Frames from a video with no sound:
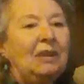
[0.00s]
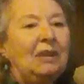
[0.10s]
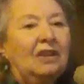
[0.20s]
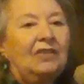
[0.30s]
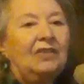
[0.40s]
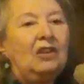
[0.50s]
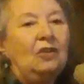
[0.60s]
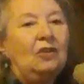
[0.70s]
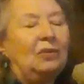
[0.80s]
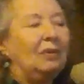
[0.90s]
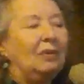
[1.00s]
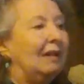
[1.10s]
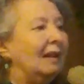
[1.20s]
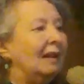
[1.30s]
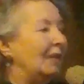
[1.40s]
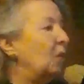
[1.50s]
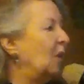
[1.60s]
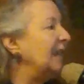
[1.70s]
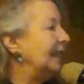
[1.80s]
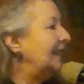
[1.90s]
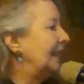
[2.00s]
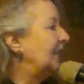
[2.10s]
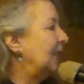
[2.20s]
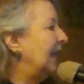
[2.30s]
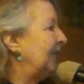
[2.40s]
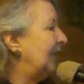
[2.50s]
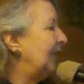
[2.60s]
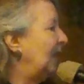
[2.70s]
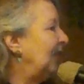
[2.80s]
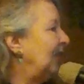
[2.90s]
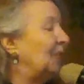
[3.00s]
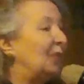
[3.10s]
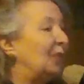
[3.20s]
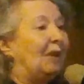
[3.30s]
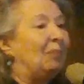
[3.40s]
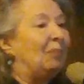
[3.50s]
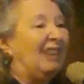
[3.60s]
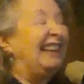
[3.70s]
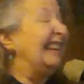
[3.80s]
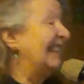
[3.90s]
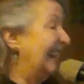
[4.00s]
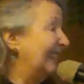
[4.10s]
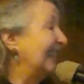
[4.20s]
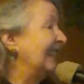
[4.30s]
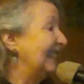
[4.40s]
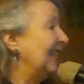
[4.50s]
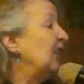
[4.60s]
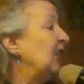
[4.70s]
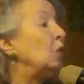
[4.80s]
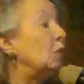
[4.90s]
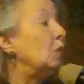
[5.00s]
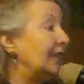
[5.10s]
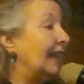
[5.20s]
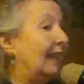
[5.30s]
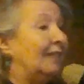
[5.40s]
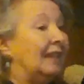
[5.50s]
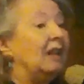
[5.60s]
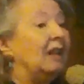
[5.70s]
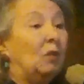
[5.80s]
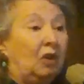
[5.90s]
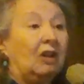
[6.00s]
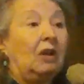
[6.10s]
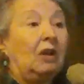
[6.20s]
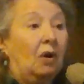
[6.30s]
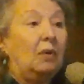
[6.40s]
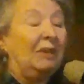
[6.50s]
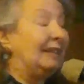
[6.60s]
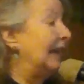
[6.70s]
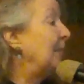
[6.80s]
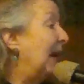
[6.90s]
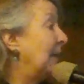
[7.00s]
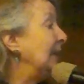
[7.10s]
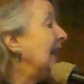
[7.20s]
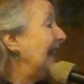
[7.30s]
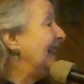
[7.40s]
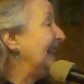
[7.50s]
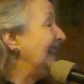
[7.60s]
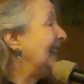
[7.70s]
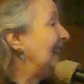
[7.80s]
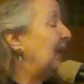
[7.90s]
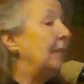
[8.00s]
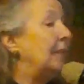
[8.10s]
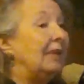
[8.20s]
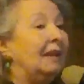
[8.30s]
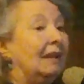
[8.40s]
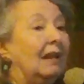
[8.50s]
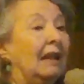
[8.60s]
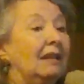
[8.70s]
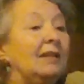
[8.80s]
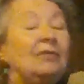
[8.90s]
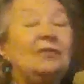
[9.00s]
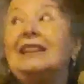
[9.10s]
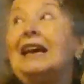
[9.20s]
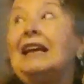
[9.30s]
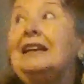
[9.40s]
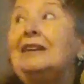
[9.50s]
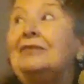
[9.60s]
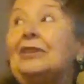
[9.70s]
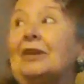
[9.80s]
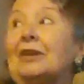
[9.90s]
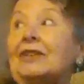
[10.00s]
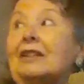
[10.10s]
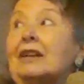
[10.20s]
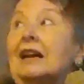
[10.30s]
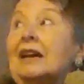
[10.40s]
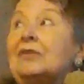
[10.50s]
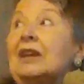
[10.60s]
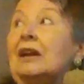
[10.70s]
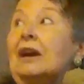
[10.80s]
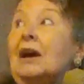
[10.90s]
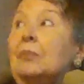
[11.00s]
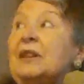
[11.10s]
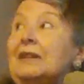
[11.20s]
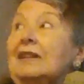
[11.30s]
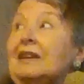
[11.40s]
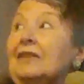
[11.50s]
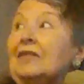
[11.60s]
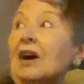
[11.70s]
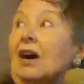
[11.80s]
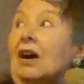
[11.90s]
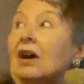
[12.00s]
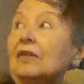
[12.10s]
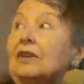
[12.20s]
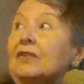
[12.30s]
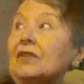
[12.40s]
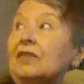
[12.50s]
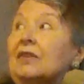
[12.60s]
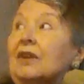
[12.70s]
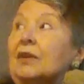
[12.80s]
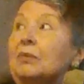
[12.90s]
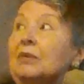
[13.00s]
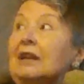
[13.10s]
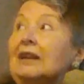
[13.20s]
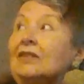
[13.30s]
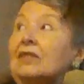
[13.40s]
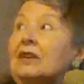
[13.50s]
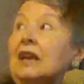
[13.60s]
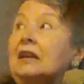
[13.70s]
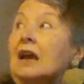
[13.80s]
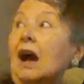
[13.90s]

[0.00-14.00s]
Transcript: because he knew that the one kid who asked the question was representing dozens who weren't asking and were going to go home and tell mom, and live with that idea for the rest of their lives. But these are, there's this other one that has a snake.